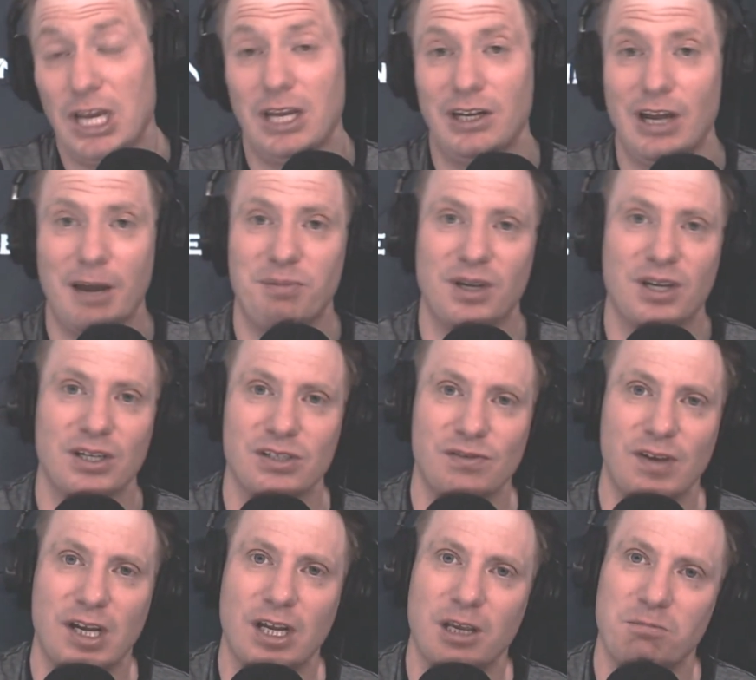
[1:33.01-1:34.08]
Again, not
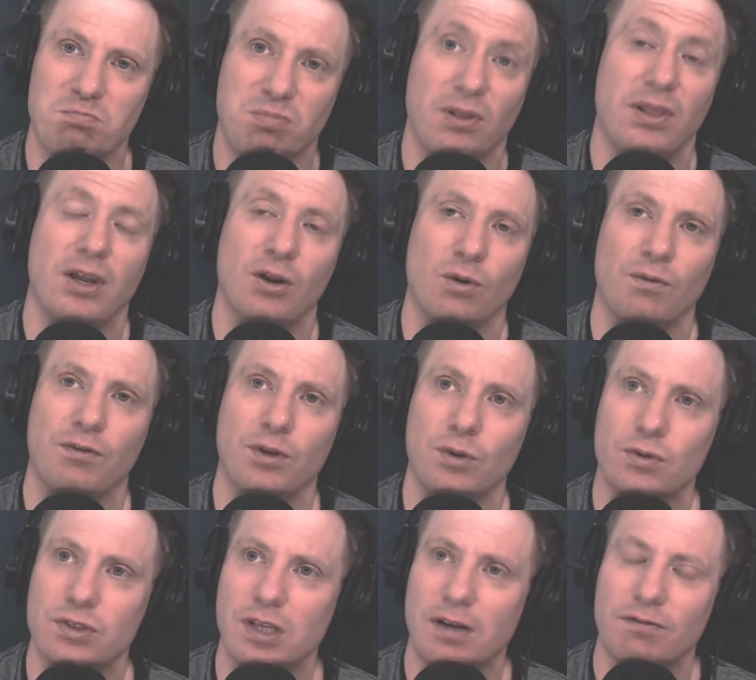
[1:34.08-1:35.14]
because of any
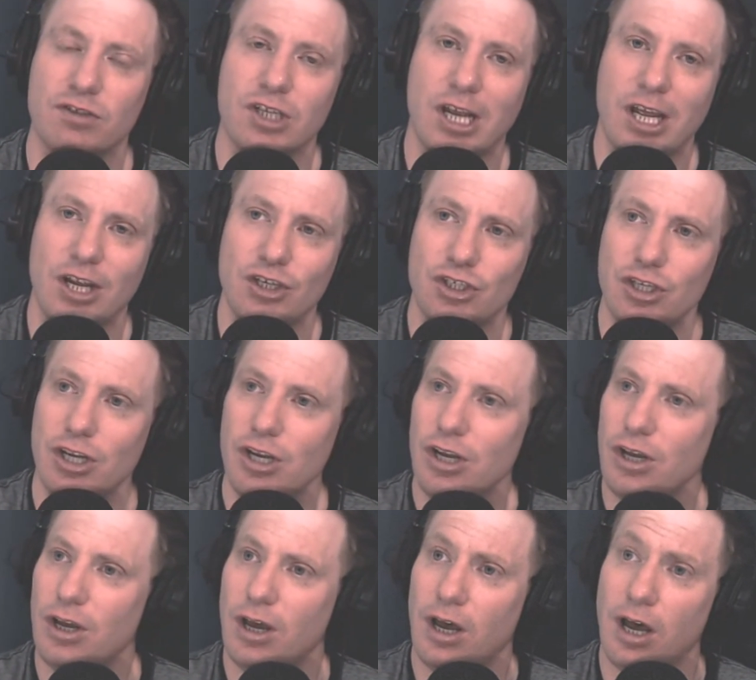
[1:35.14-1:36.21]
political views that have
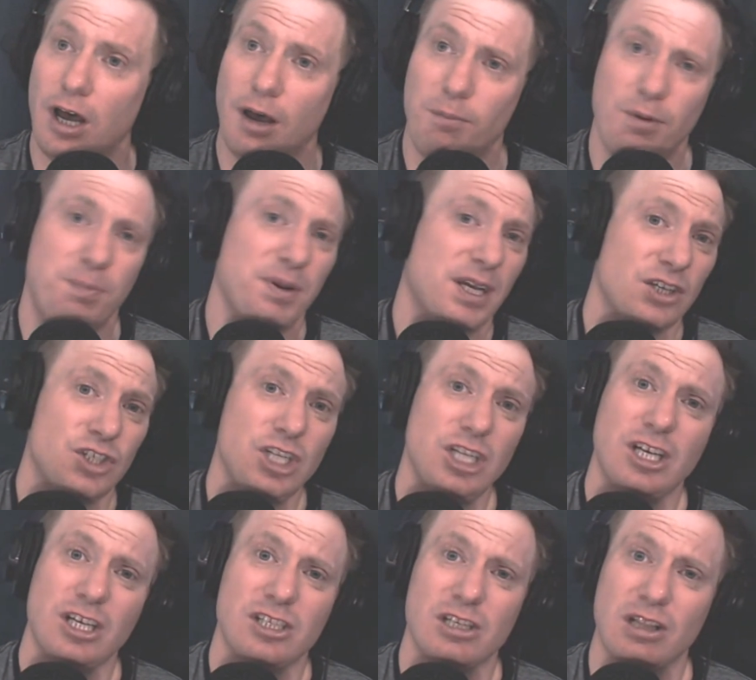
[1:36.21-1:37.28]
changed, but
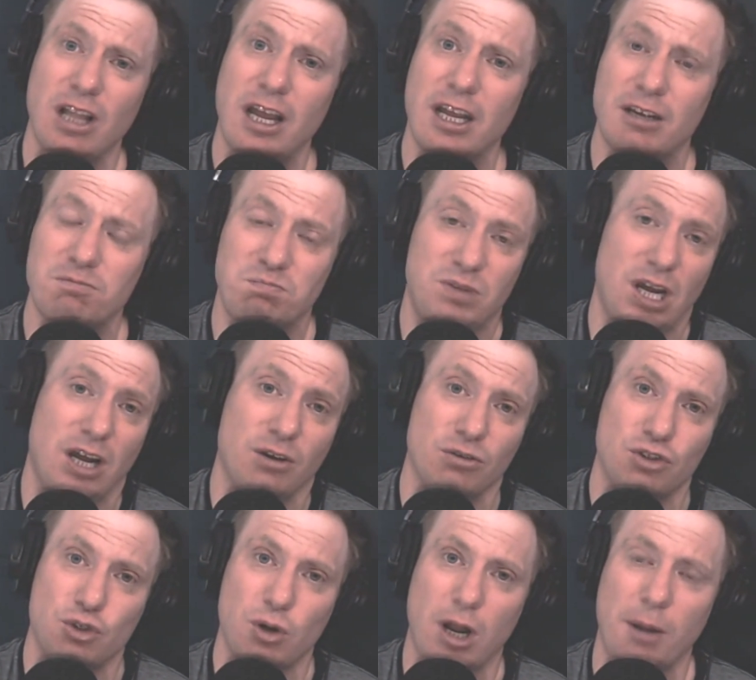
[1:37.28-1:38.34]
because she doesn't like
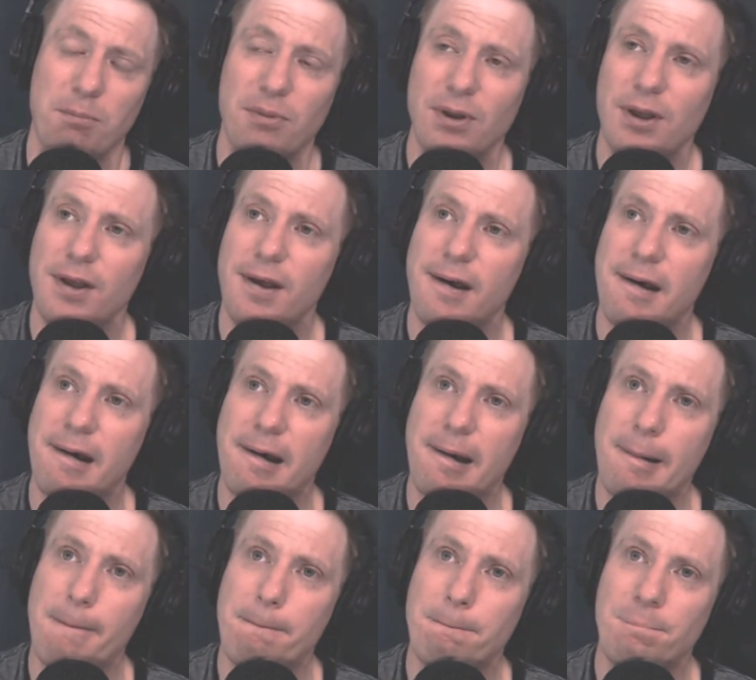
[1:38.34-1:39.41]
Donald Trump.
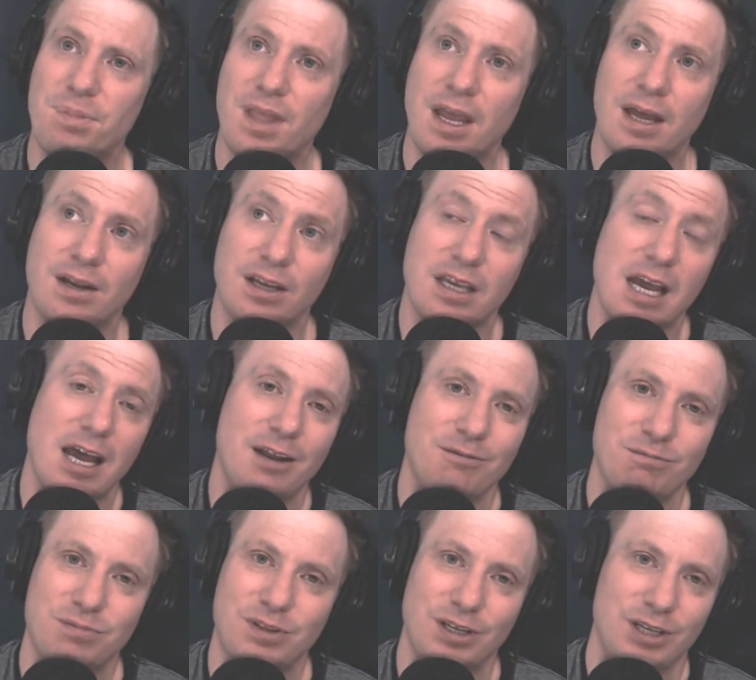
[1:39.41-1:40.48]
And
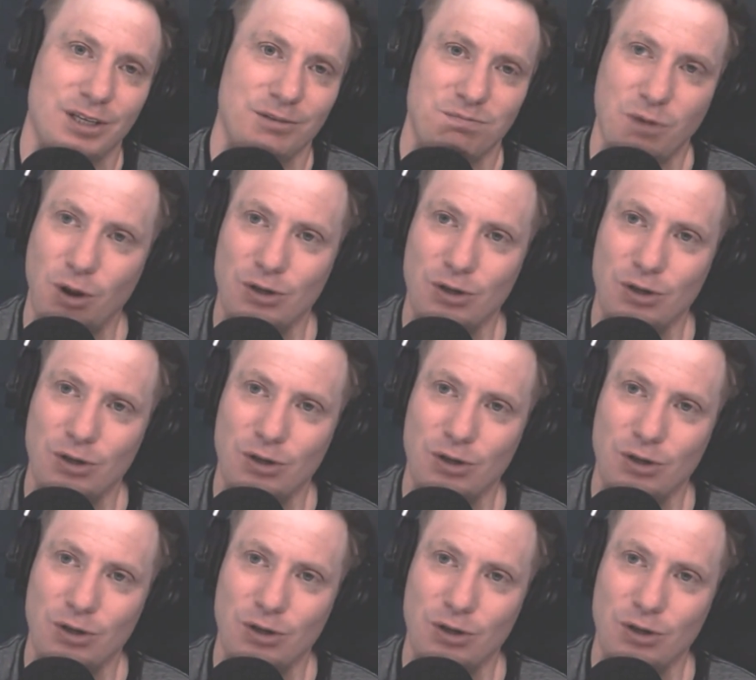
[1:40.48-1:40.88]
again,